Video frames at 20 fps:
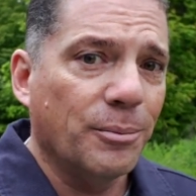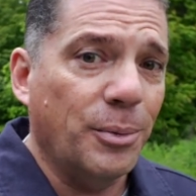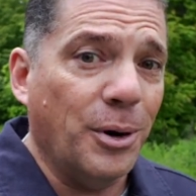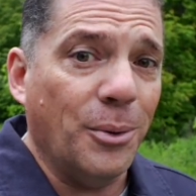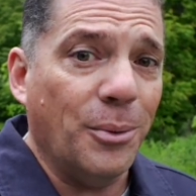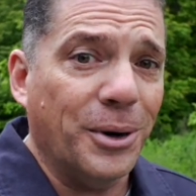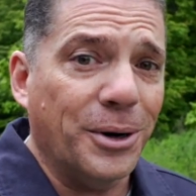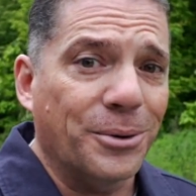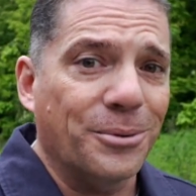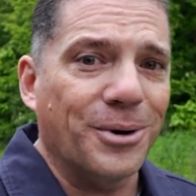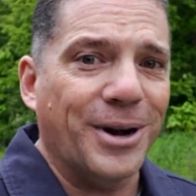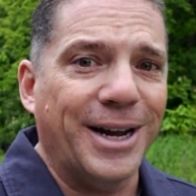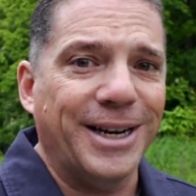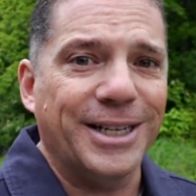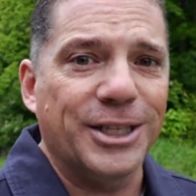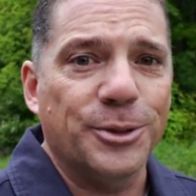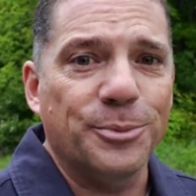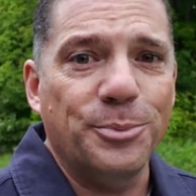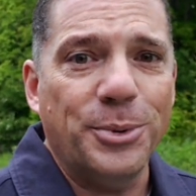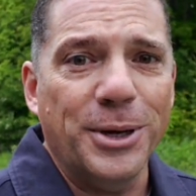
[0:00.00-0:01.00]
But what a ride
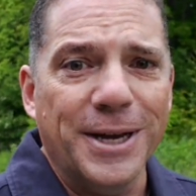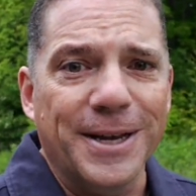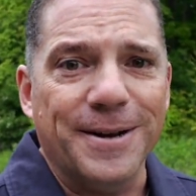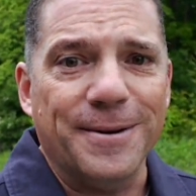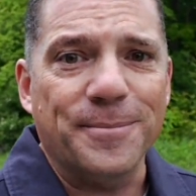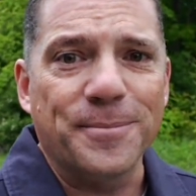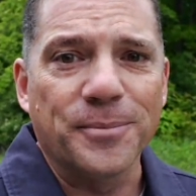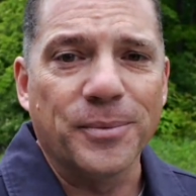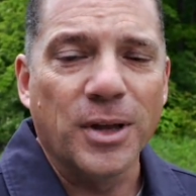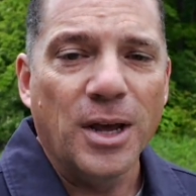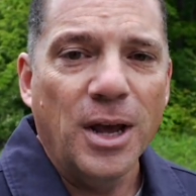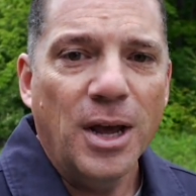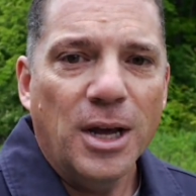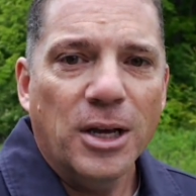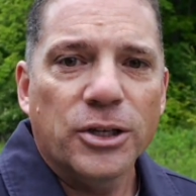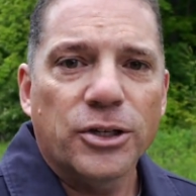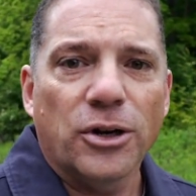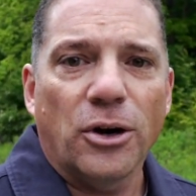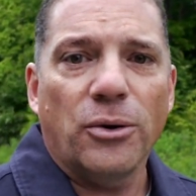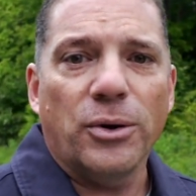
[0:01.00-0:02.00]
it's been.
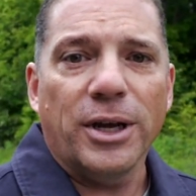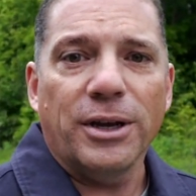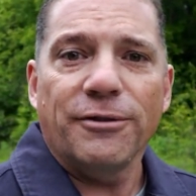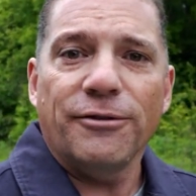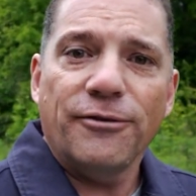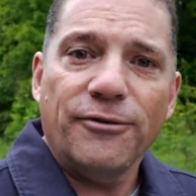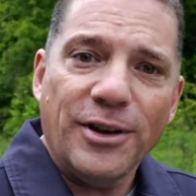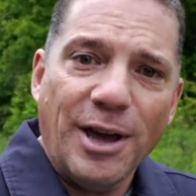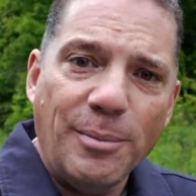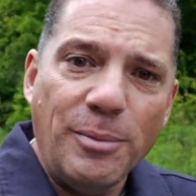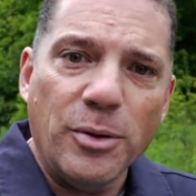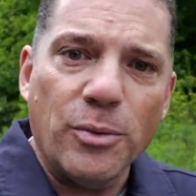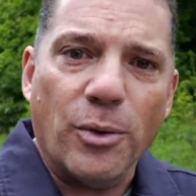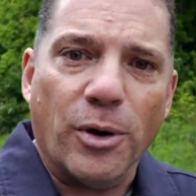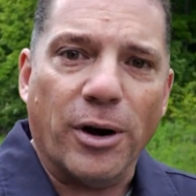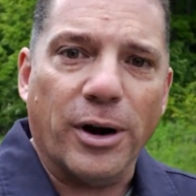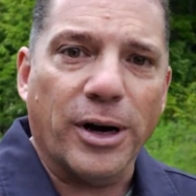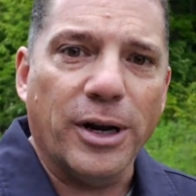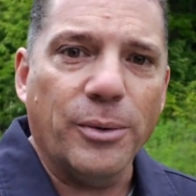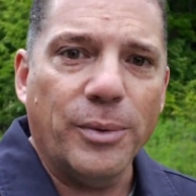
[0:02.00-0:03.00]
So in
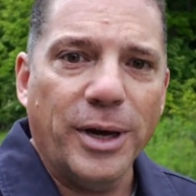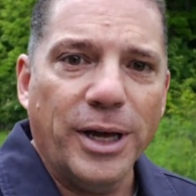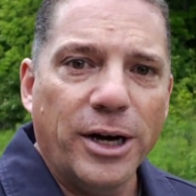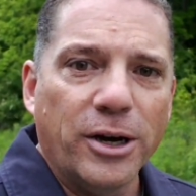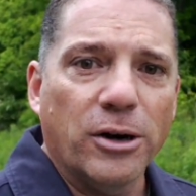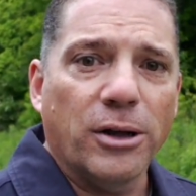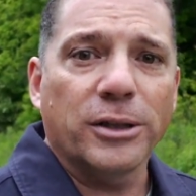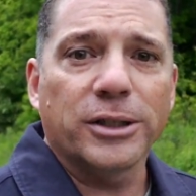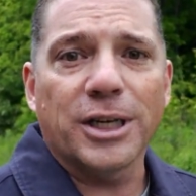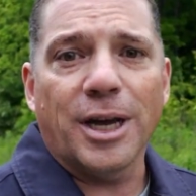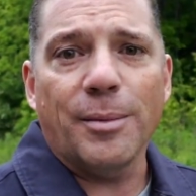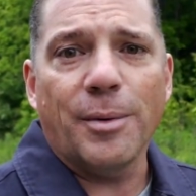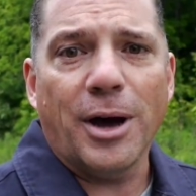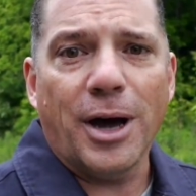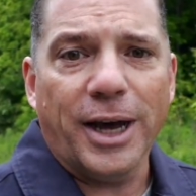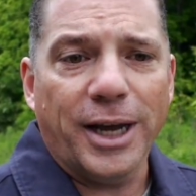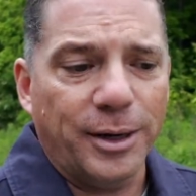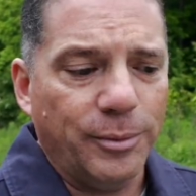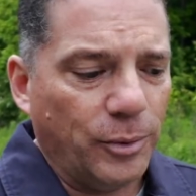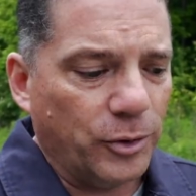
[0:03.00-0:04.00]
February, we hit an all-time
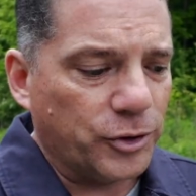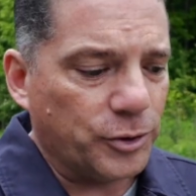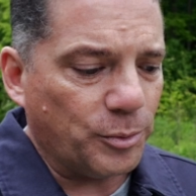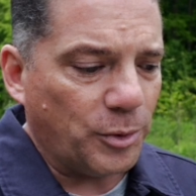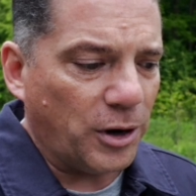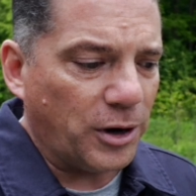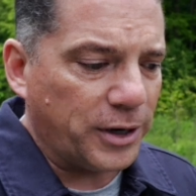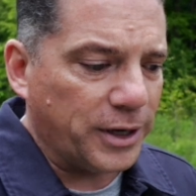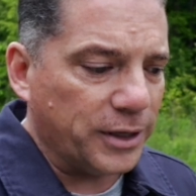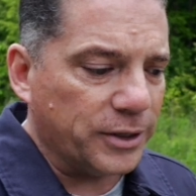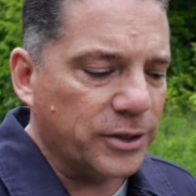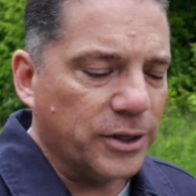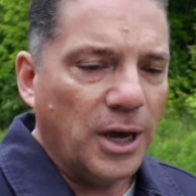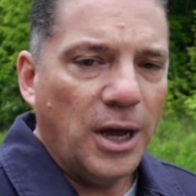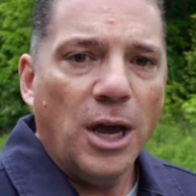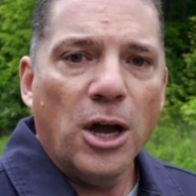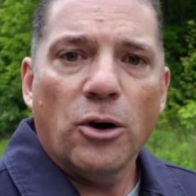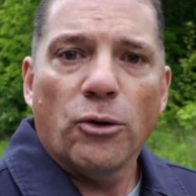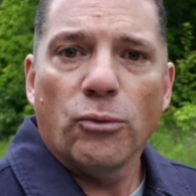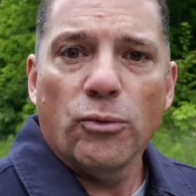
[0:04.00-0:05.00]
high in most markets,
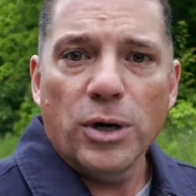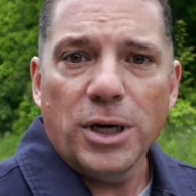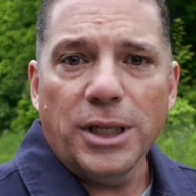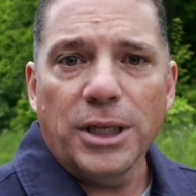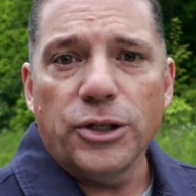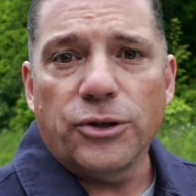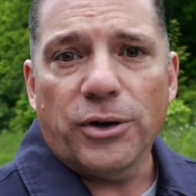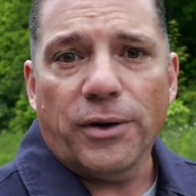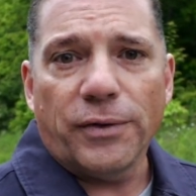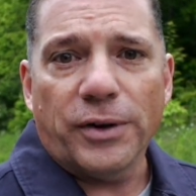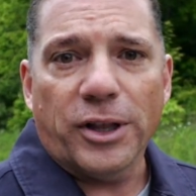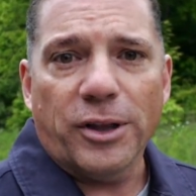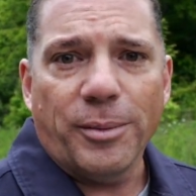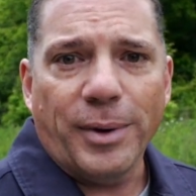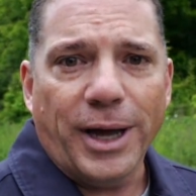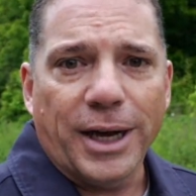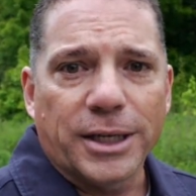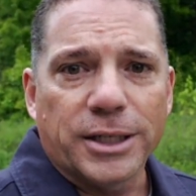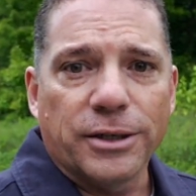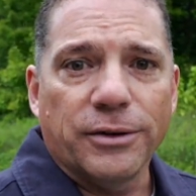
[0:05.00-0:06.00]
really driven on the
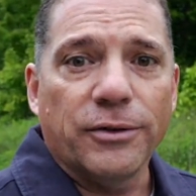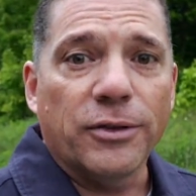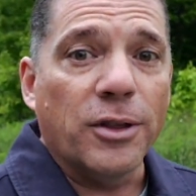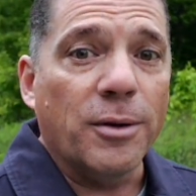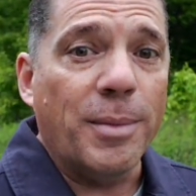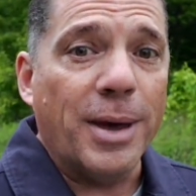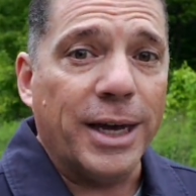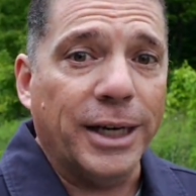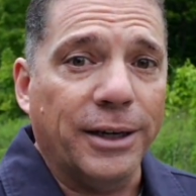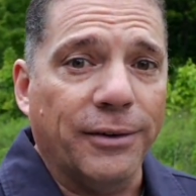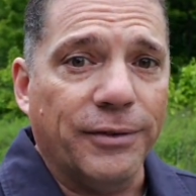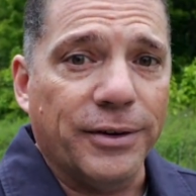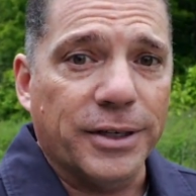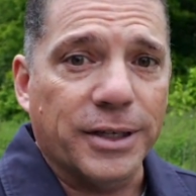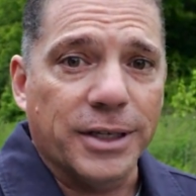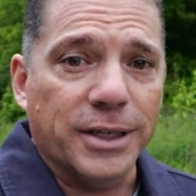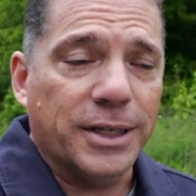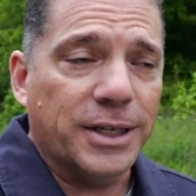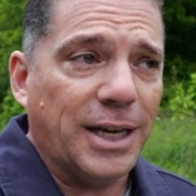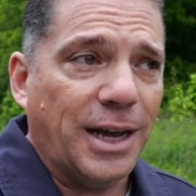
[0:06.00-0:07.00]
backs of the
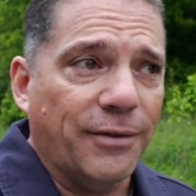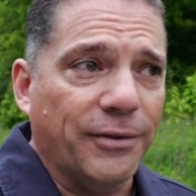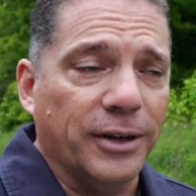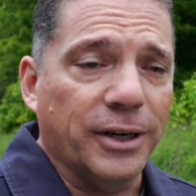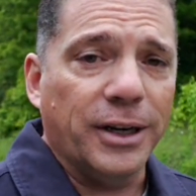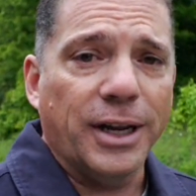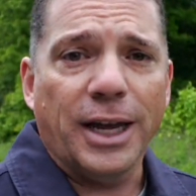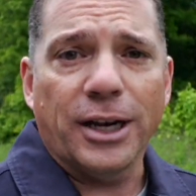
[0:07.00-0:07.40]
Magnificent Seven.